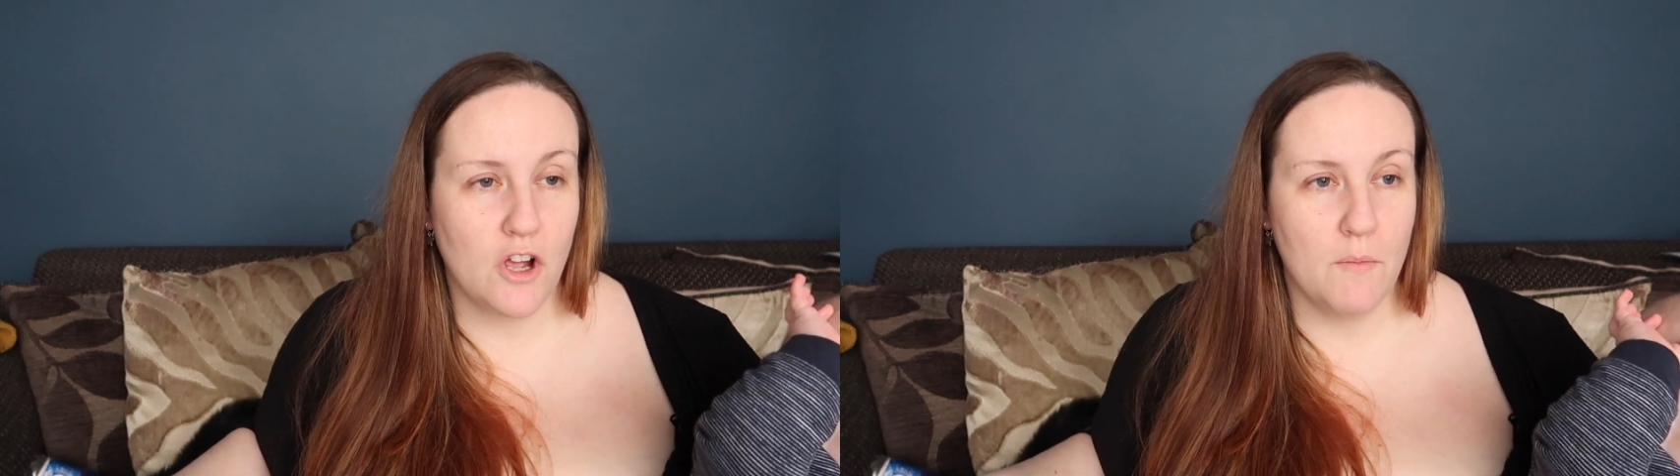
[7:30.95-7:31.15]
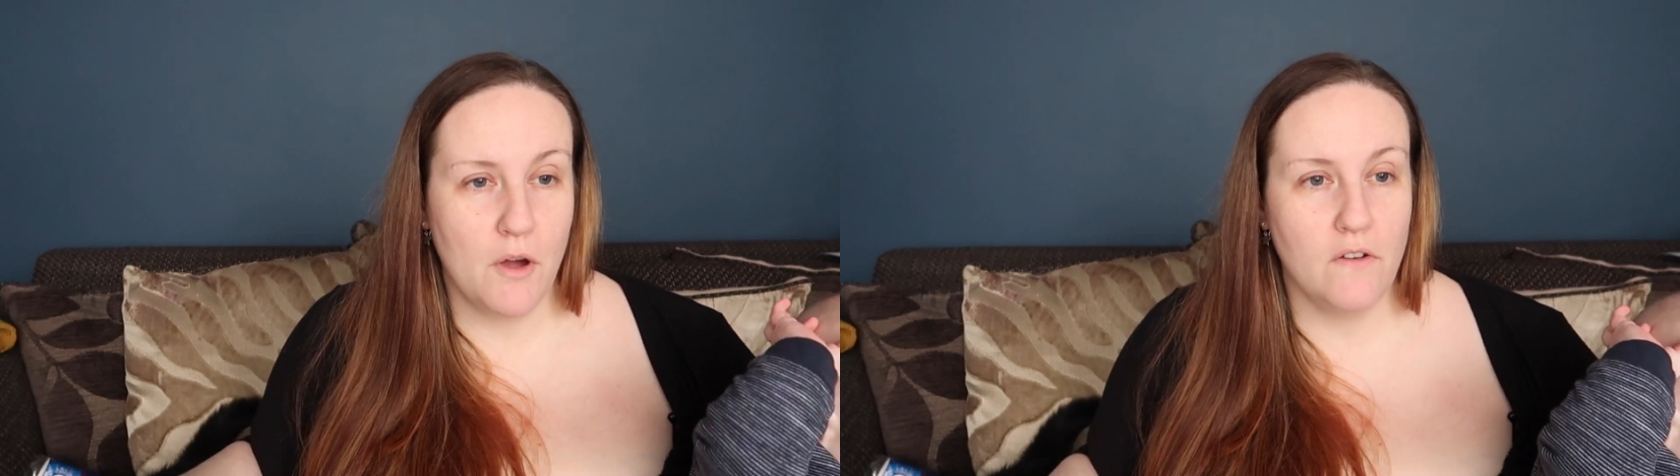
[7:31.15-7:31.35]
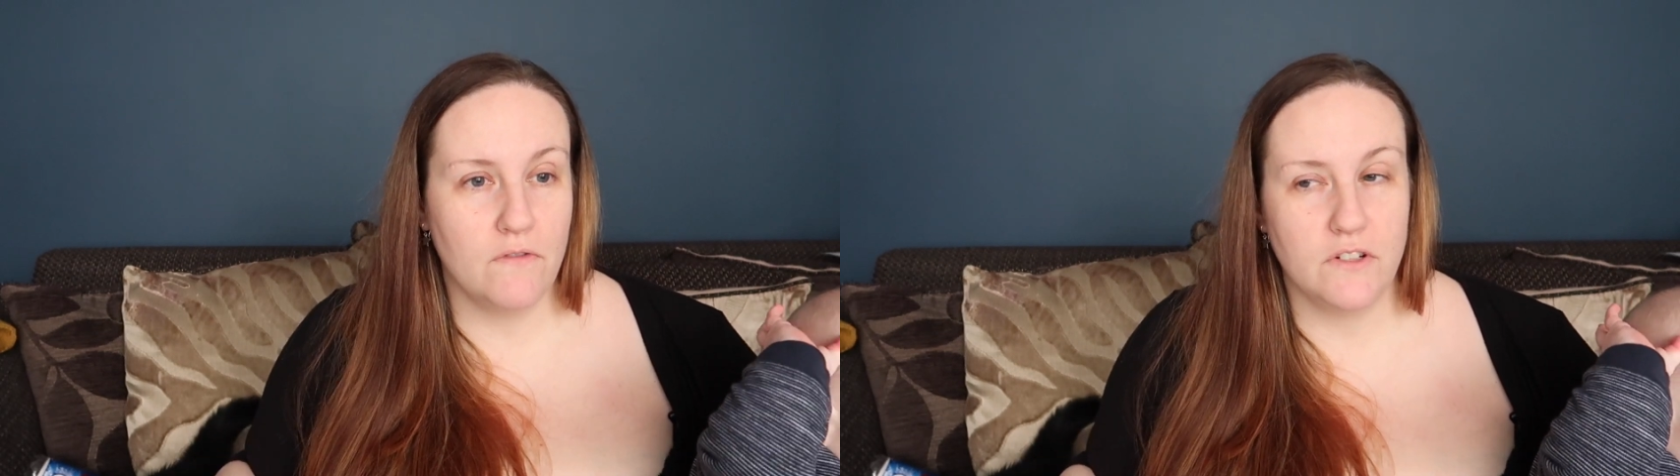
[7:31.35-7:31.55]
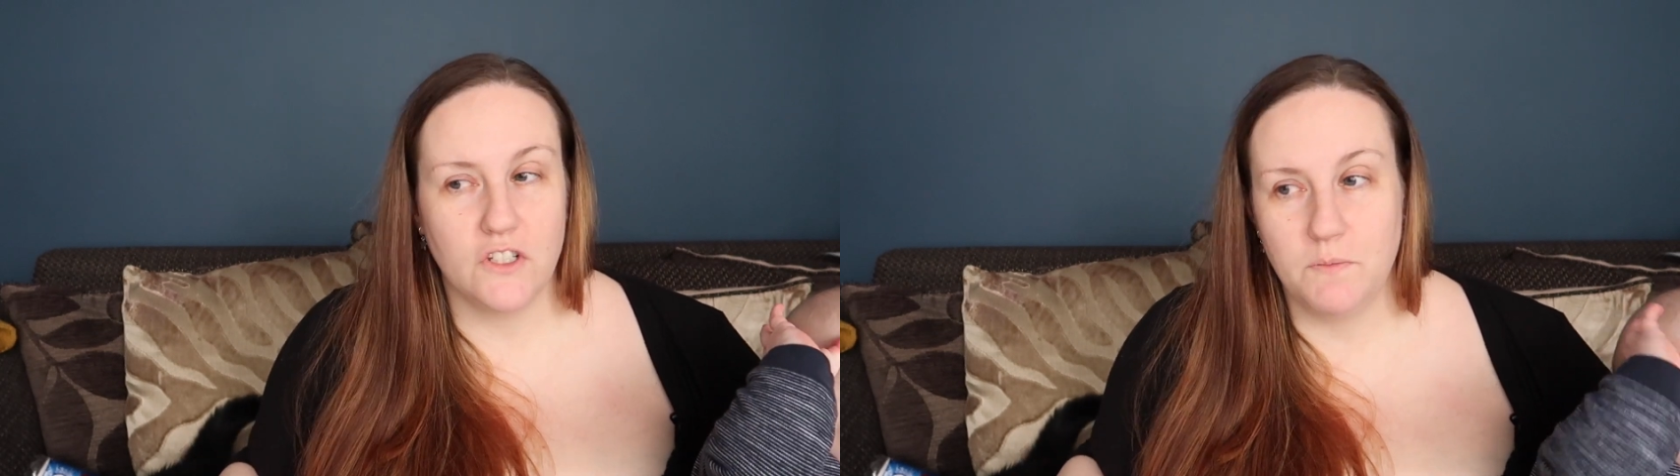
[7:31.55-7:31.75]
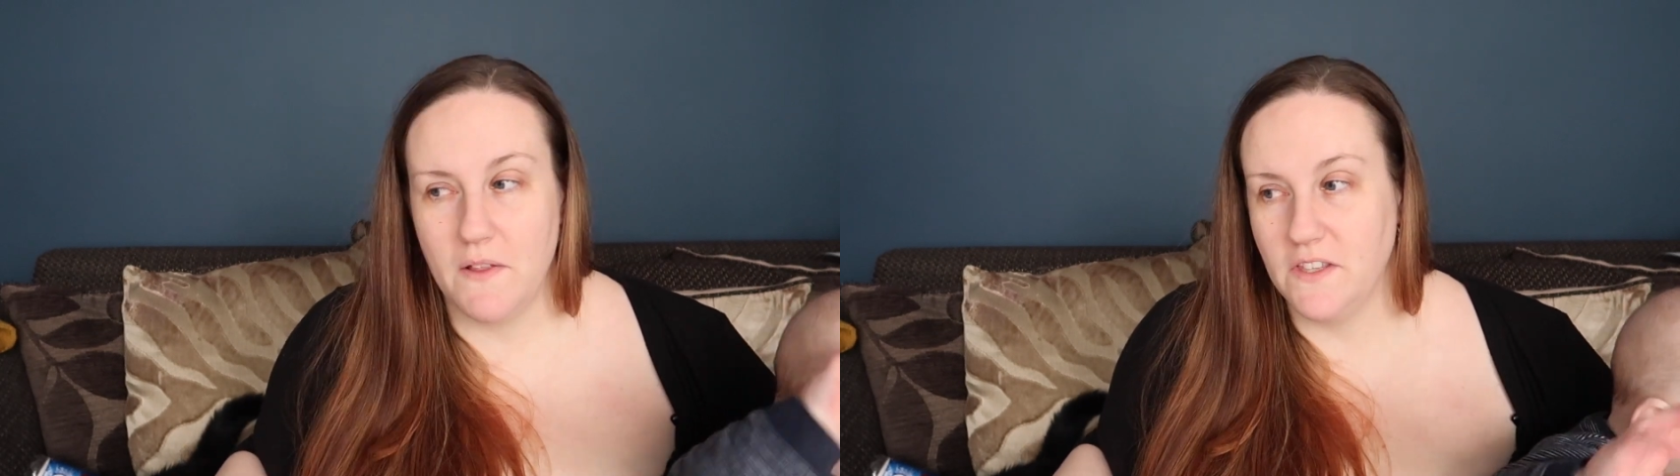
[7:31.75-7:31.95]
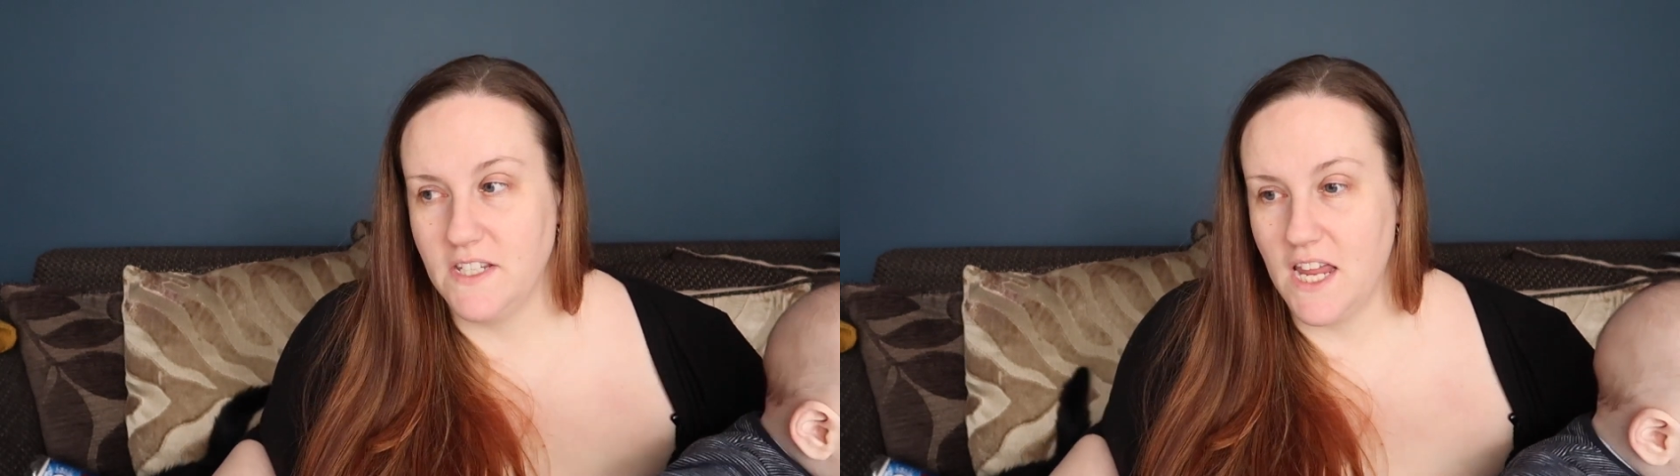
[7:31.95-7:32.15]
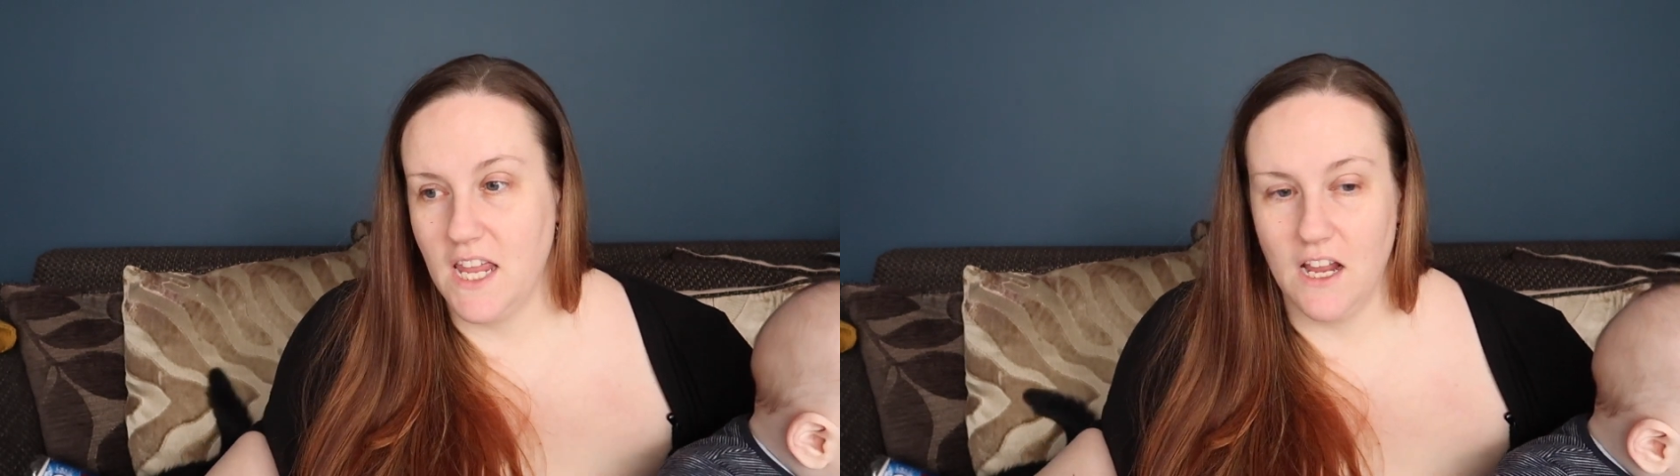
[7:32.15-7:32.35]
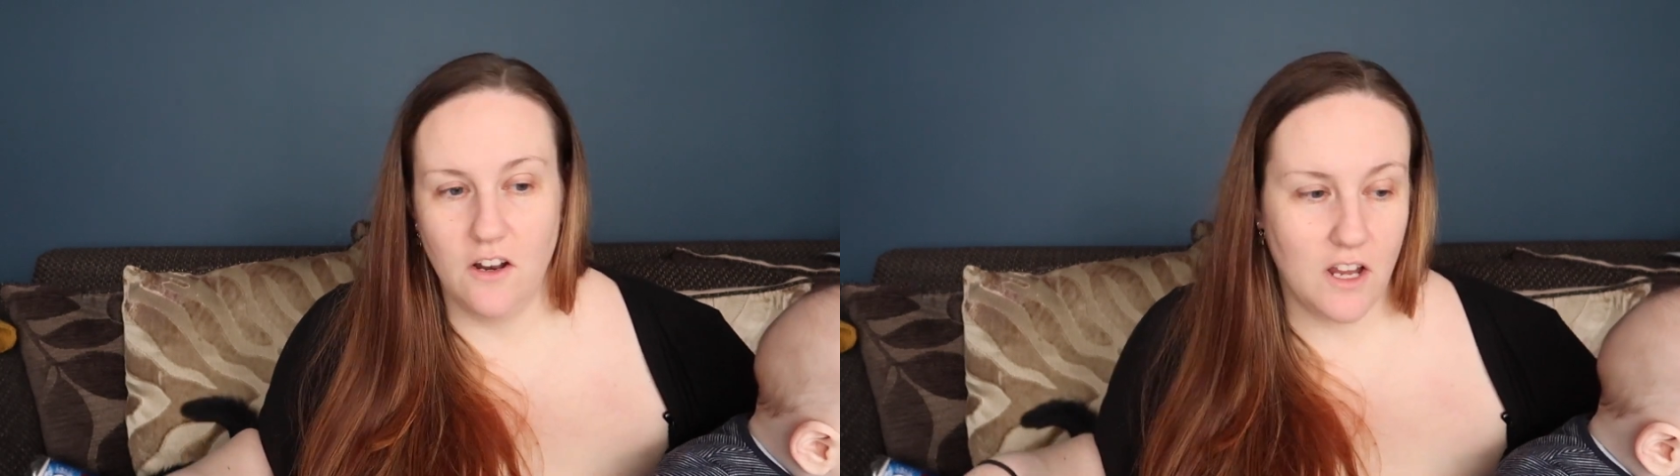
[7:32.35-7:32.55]
come over and just spend the
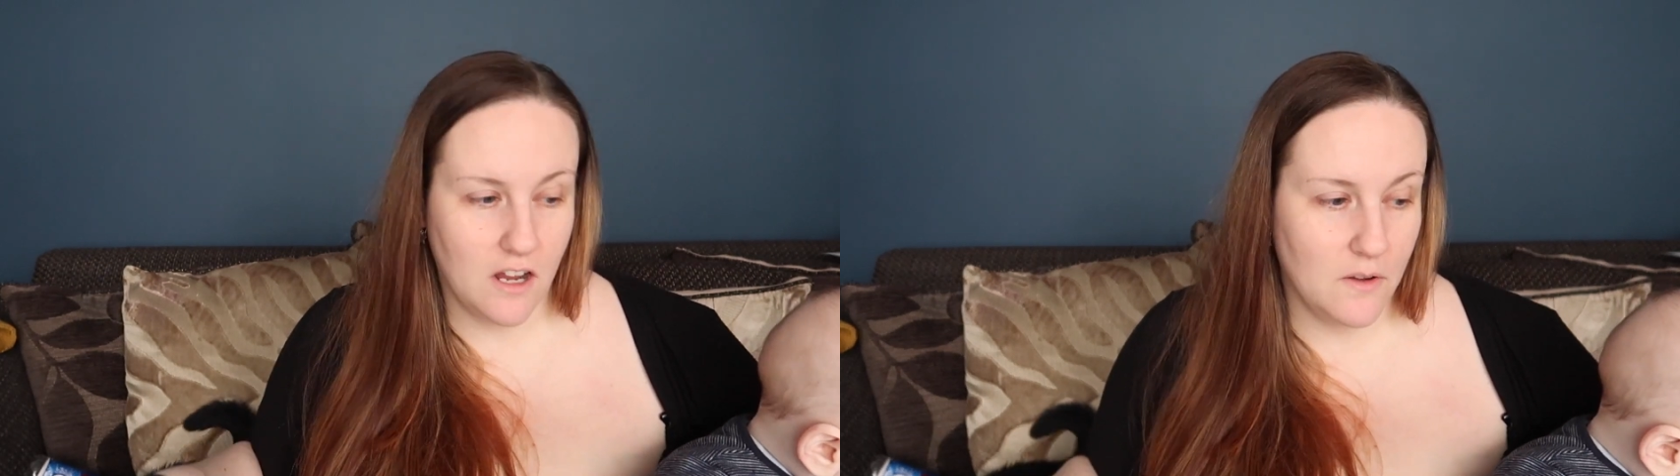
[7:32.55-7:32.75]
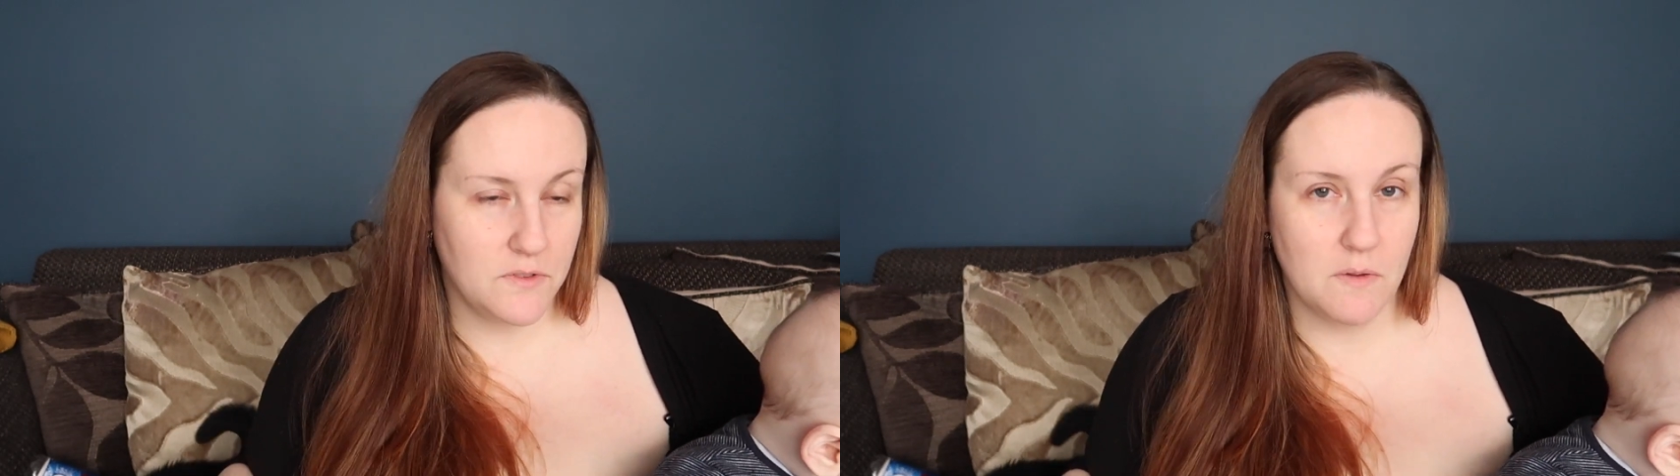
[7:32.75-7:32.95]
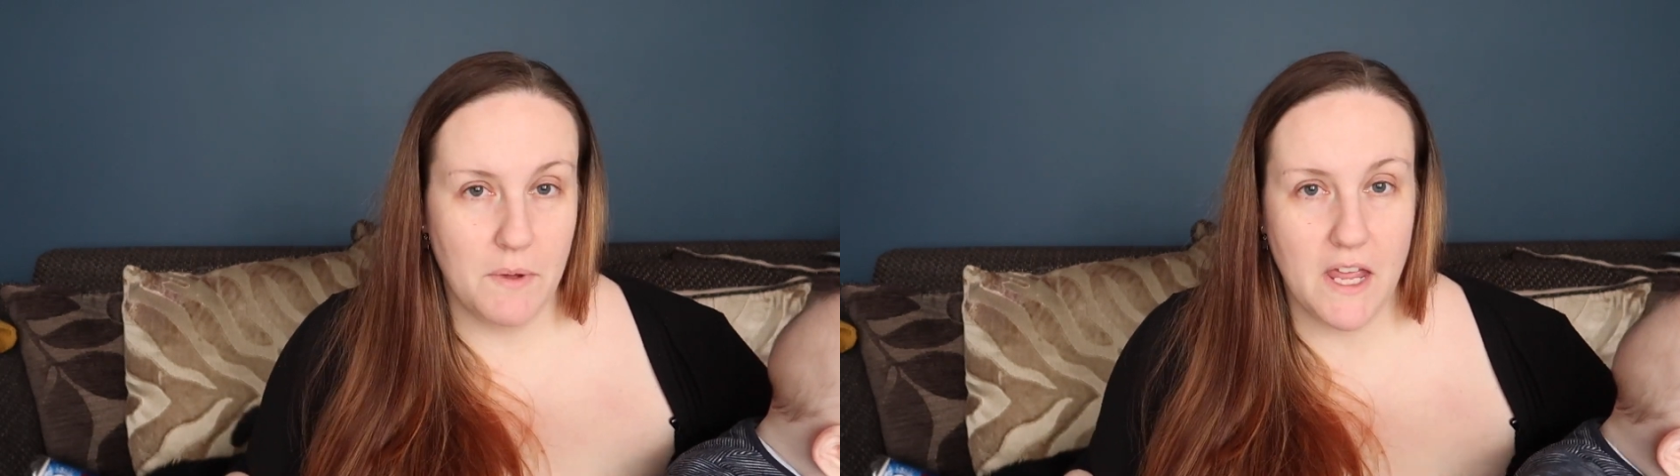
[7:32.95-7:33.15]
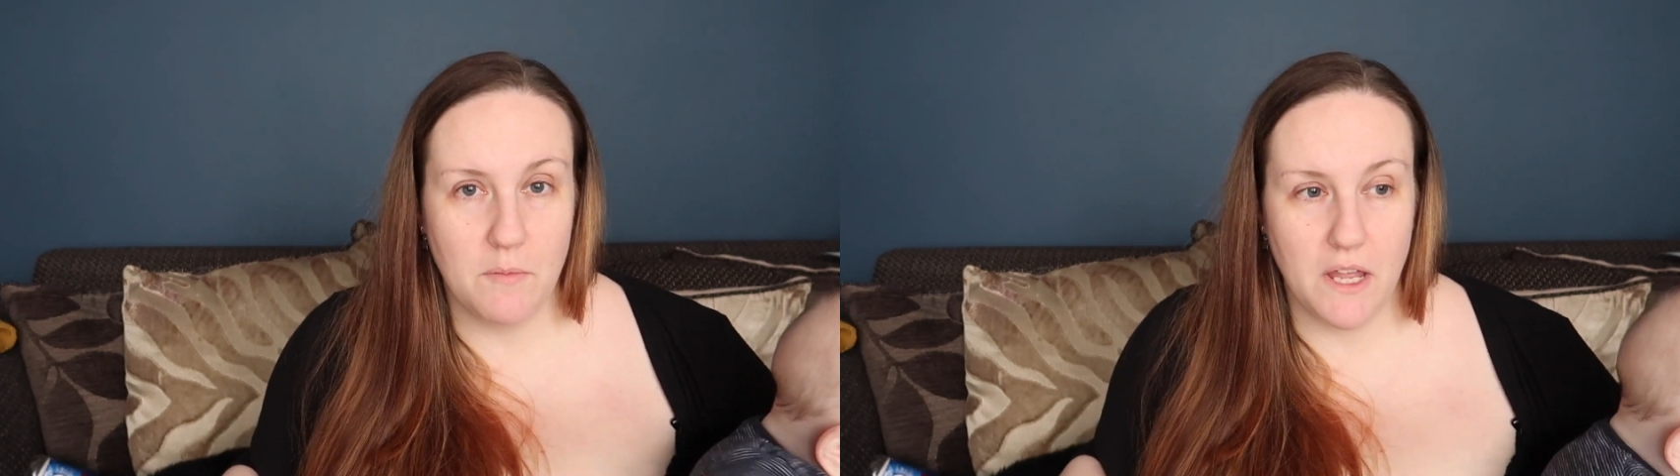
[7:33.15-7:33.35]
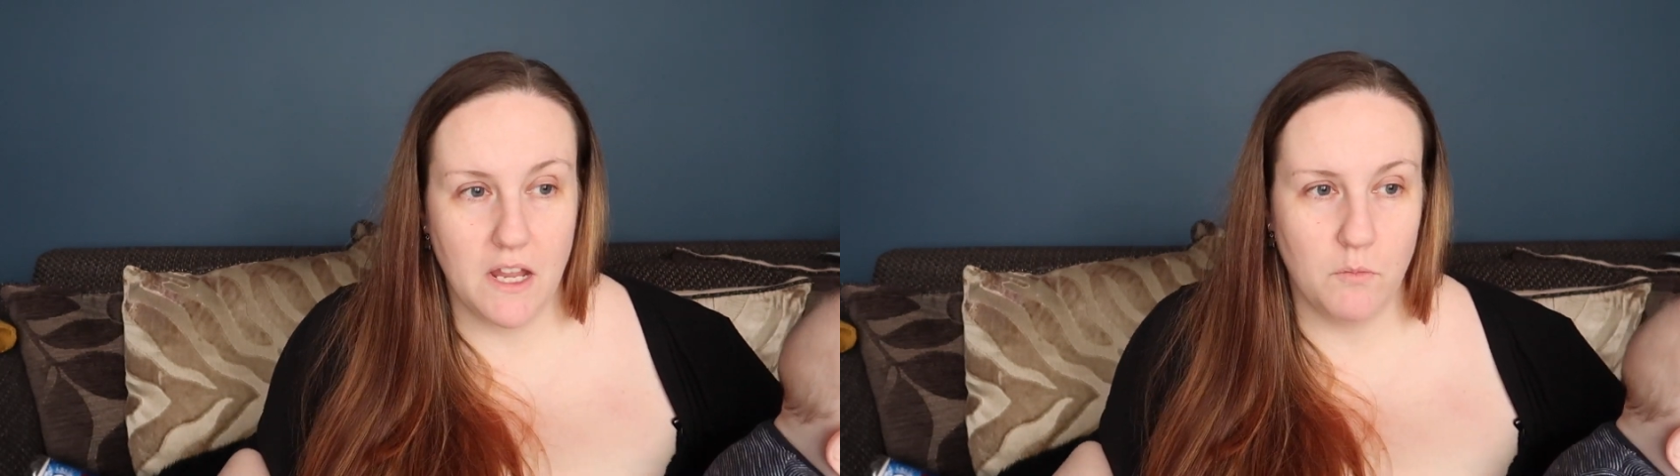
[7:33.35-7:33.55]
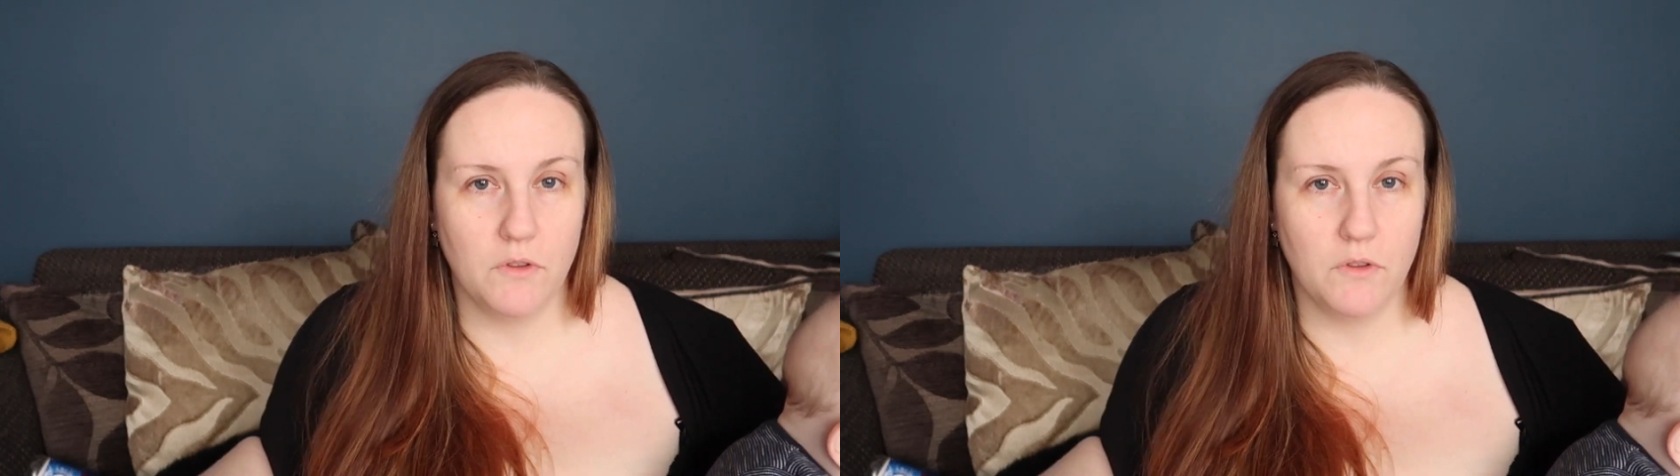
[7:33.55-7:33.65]
day here looking after the baby,